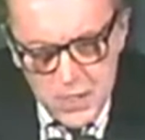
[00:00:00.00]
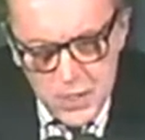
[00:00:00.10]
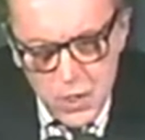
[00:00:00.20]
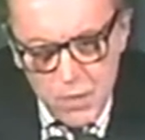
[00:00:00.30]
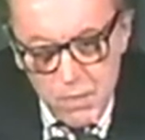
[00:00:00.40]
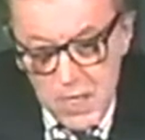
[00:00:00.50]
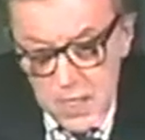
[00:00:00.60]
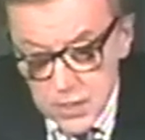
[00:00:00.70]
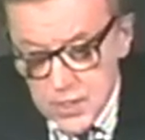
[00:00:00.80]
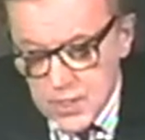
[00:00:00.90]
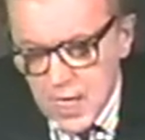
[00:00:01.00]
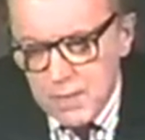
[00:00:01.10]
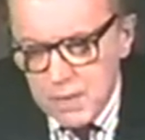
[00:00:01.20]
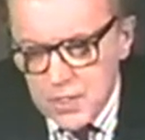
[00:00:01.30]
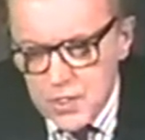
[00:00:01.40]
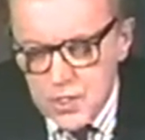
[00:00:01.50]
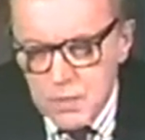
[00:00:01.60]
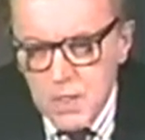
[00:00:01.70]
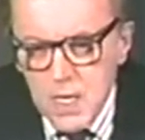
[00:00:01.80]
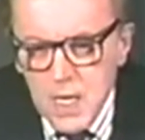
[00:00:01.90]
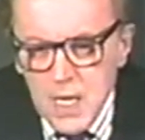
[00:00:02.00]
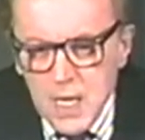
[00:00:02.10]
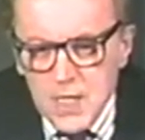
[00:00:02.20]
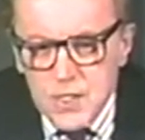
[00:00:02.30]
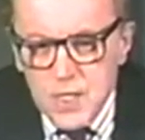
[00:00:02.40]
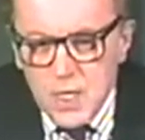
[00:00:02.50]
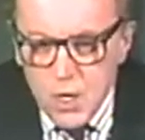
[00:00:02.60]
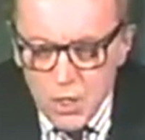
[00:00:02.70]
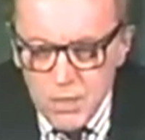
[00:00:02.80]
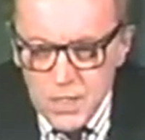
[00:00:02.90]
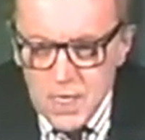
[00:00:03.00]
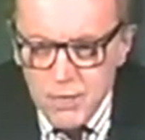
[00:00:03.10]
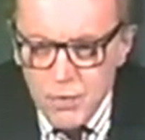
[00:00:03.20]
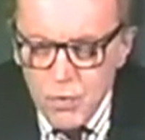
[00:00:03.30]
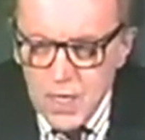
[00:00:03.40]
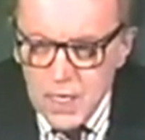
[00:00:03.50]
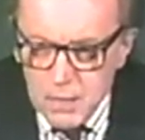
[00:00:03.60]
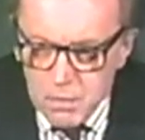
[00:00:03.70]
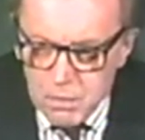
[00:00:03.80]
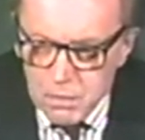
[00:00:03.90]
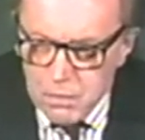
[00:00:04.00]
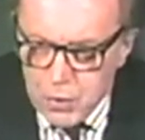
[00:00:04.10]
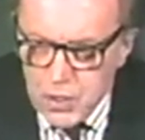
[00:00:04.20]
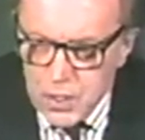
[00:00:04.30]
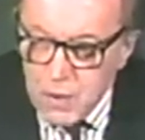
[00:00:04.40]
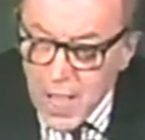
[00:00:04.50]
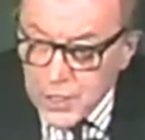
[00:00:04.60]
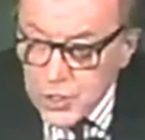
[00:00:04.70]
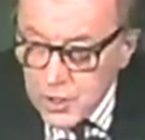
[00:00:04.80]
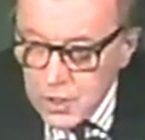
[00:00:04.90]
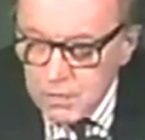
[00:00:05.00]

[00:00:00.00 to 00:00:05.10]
It's not money that's escaping the system, it's the economies they've already put into action that